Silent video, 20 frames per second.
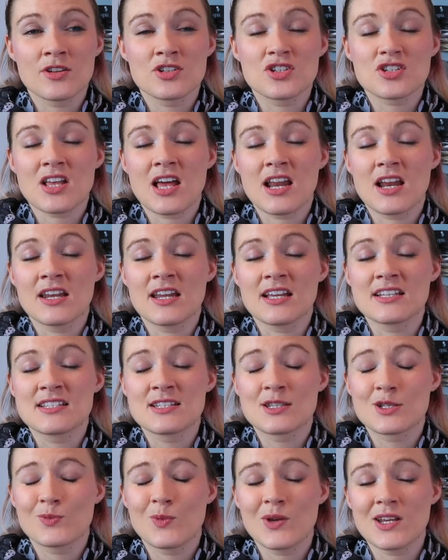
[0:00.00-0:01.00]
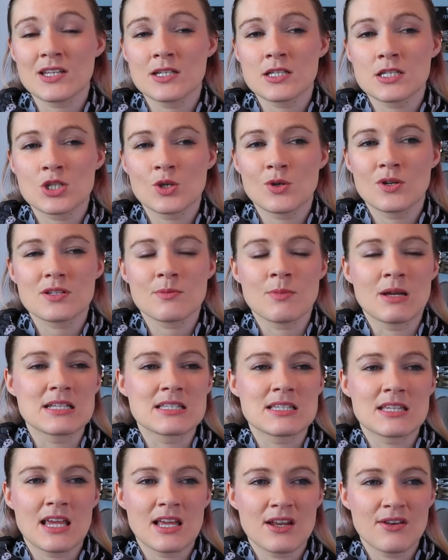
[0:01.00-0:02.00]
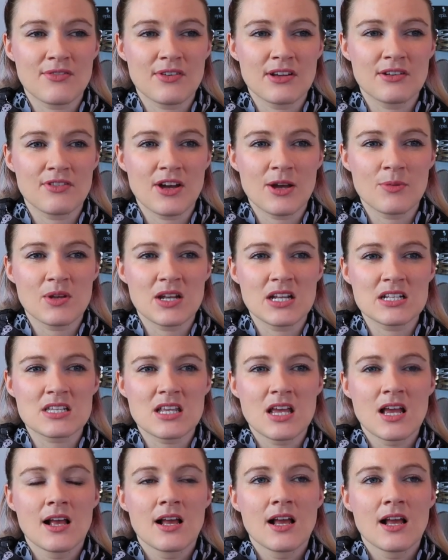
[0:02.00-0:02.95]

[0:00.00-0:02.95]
It just had a nice sweetness to it. My skin felt fabulous.